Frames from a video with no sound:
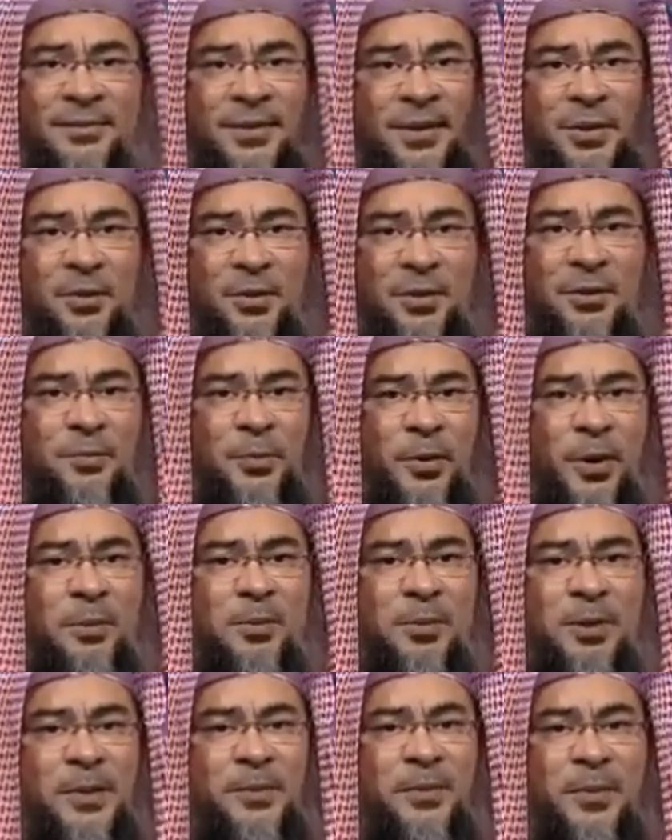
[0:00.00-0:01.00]
you will
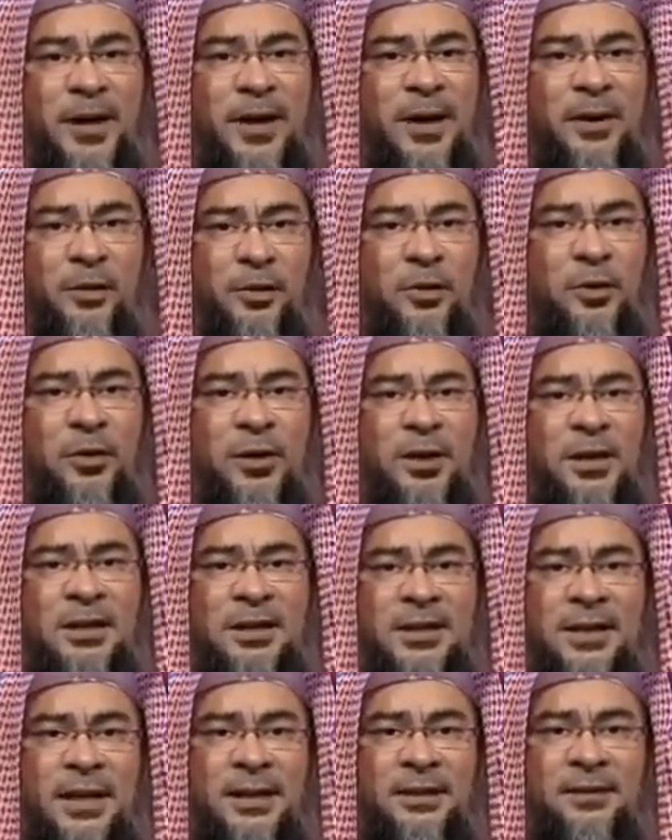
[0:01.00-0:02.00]
probably pray Dhuhr
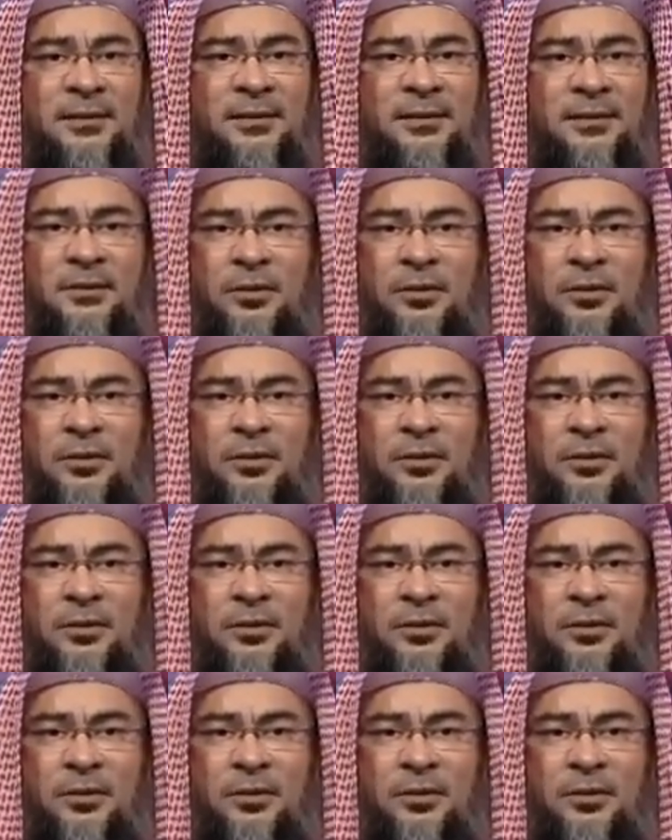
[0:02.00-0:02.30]
instead.